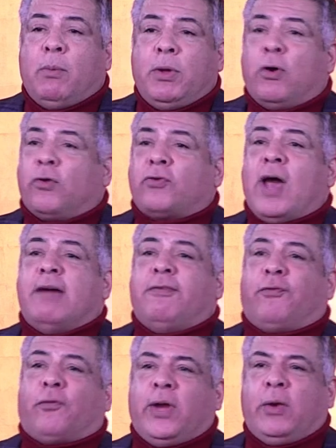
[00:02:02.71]
also have
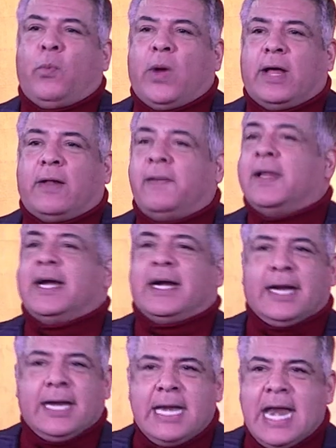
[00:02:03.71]
free will
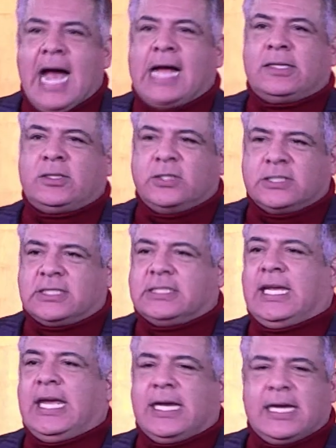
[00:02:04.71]
not to
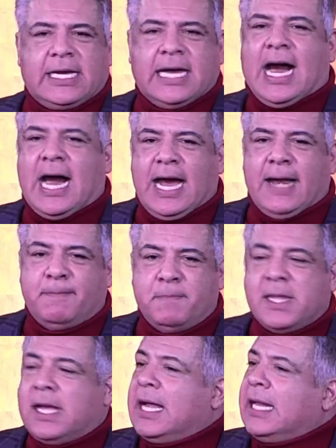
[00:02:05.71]
seek God.
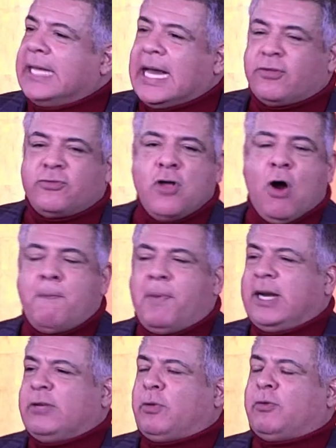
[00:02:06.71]
That is
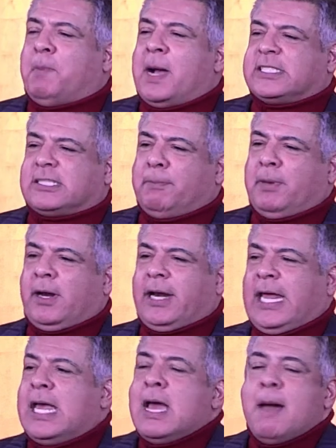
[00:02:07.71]
nobody's
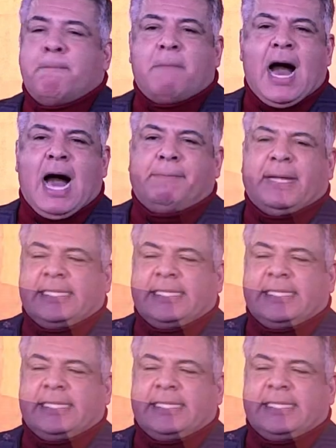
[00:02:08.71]
responsibility. Mom and